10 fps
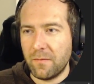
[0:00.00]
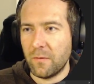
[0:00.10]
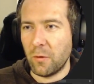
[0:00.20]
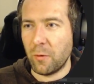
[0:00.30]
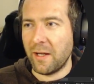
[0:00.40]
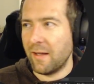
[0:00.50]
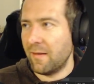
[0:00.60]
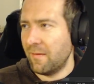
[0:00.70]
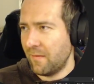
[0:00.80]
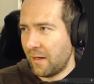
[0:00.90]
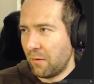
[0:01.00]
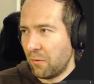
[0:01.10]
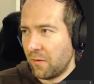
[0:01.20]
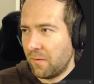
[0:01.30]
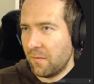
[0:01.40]
do it again, I
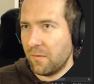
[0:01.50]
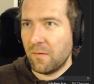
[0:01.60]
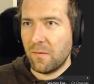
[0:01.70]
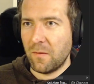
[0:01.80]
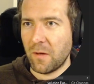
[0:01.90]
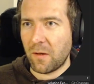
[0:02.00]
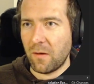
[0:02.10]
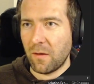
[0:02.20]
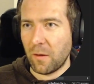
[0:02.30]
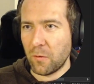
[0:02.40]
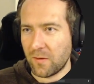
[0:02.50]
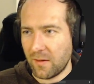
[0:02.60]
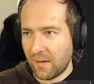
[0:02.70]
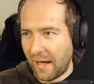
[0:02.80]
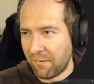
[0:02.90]
would not lose
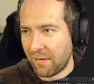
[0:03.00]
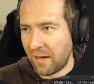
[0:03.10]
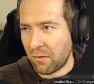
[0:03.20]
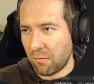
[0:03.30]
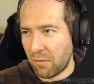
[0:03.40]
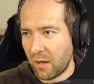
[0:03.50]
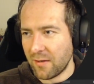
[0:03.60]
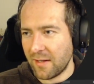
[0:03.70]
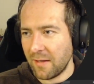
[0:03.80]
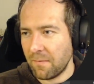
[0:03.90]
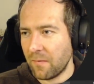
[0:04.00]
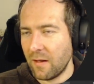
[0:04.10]
half an hour on parsing.